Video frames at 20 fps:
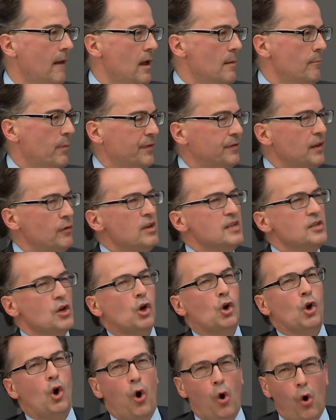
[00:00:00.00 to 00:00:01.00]
But there is a
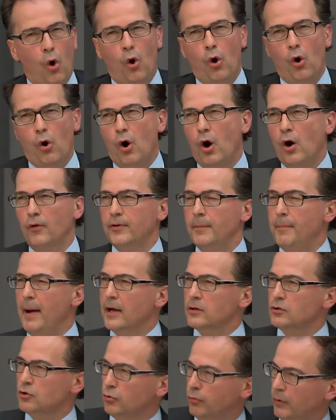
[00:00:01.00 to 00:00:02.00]
core of
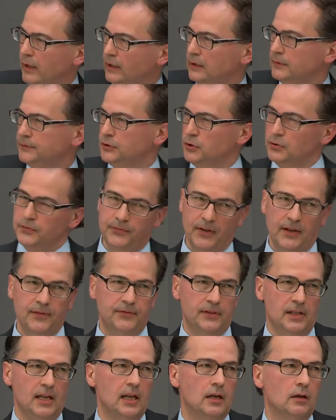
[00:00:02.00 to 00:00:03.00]
about 12 to
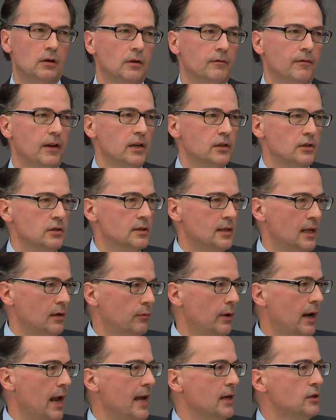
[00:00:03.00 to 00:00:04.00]
15 conventions that
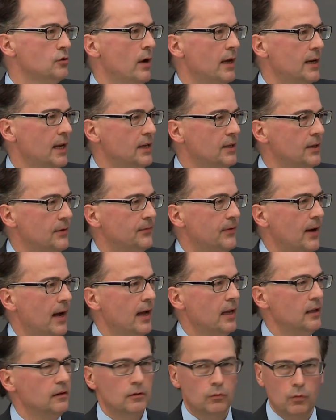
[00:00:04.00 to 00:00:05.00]
we like to
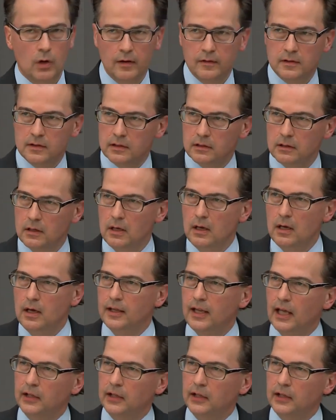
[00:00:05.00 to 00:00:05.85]
identify, the ones that